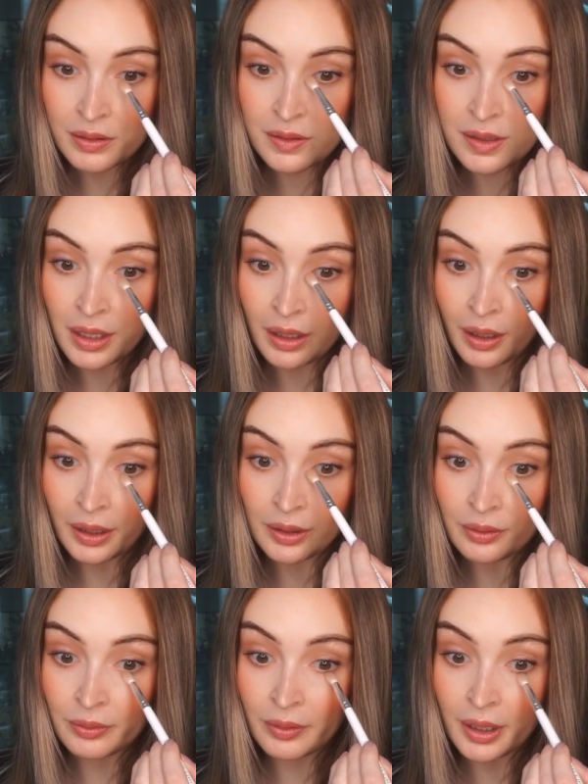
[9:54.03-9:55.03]
She kind
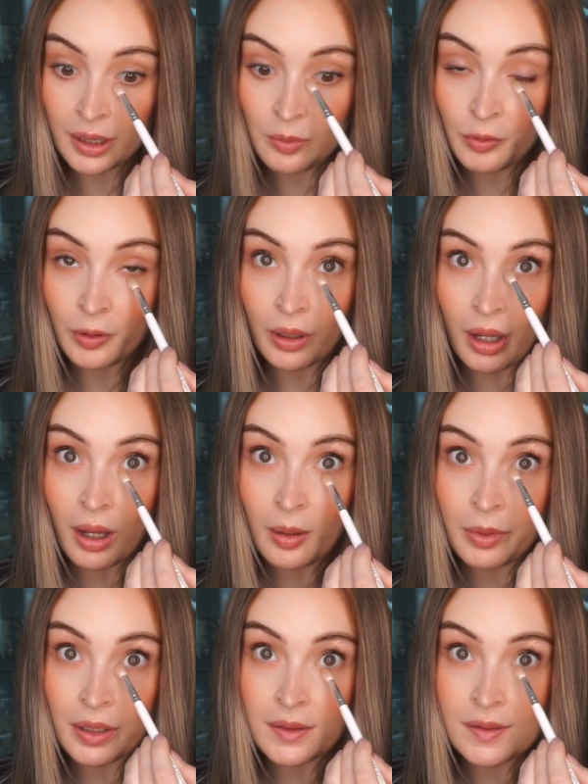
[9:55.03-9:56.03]
of really brought it
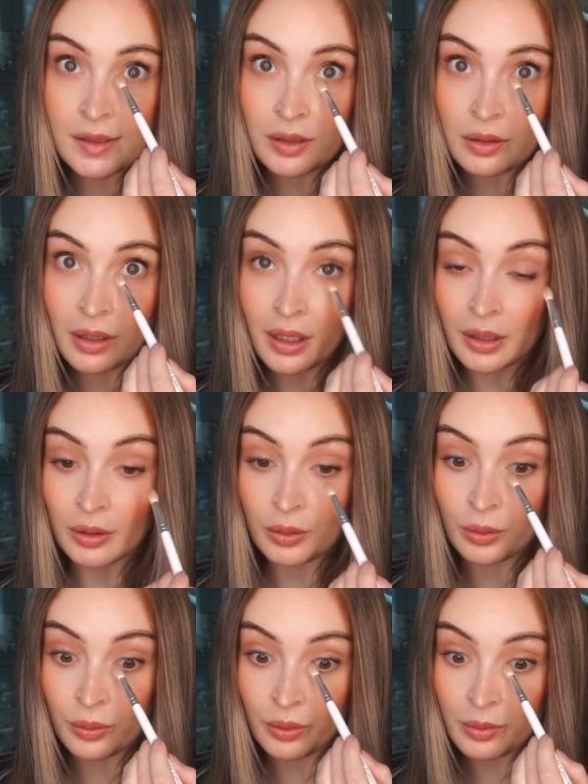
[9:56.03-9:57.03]
up into the inner
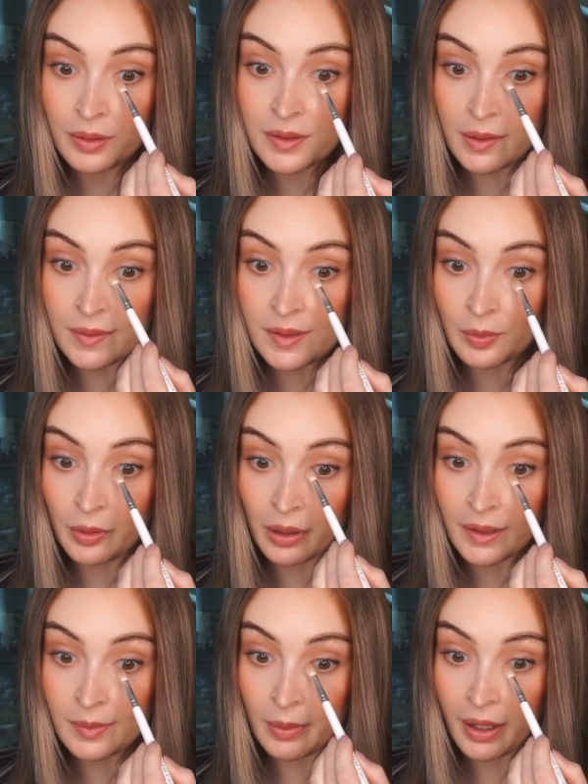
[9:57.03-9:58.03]
corner, which I was
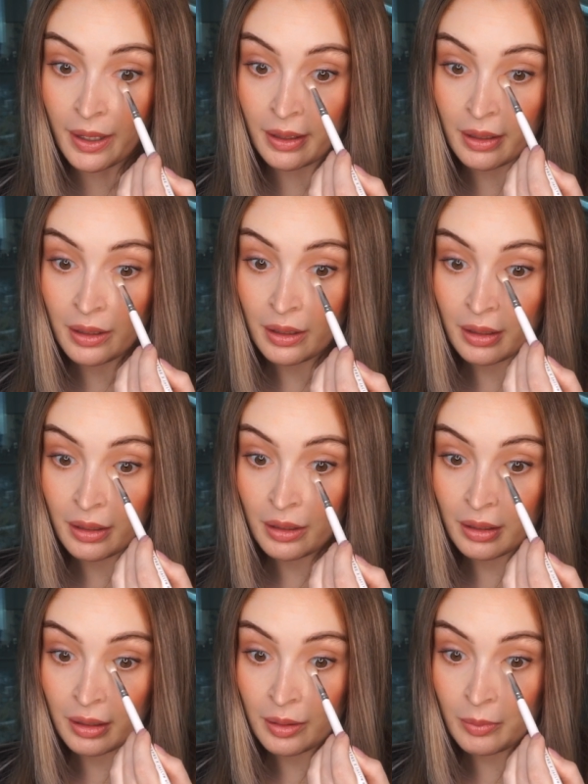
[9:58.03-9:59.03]
surprised by,
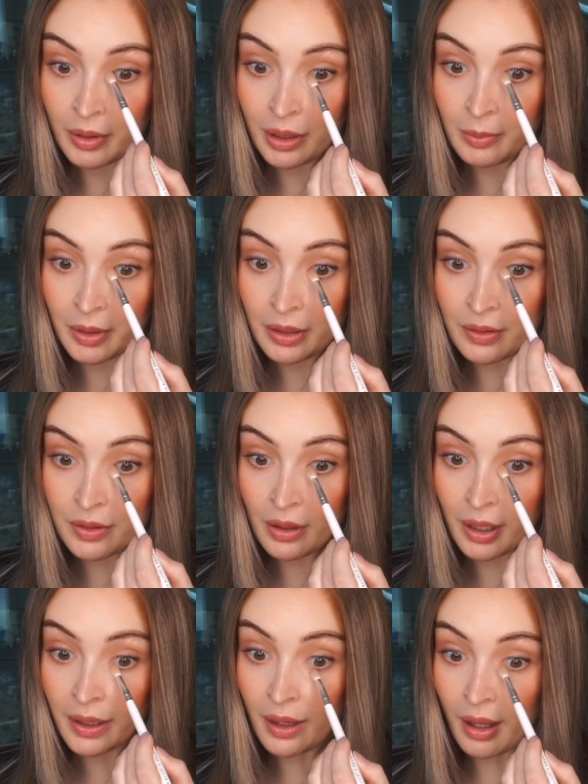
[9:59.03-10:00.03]
but I'm gonna
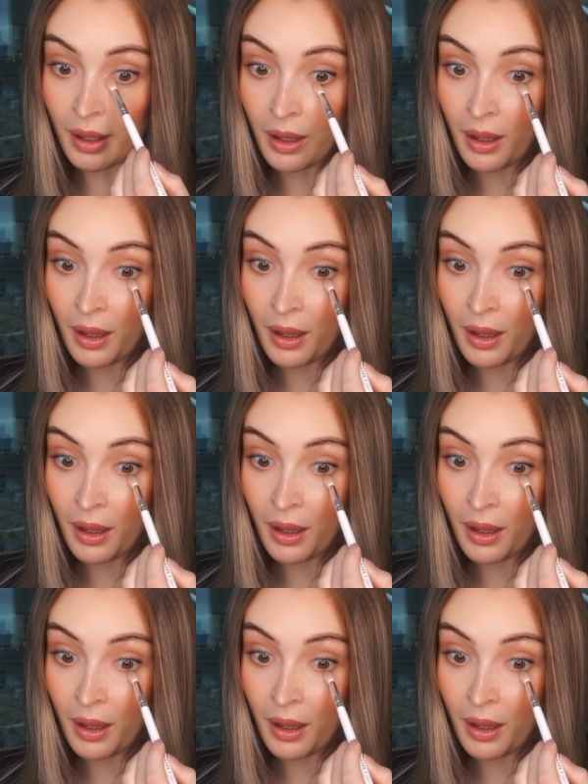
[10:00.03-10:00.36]
try that.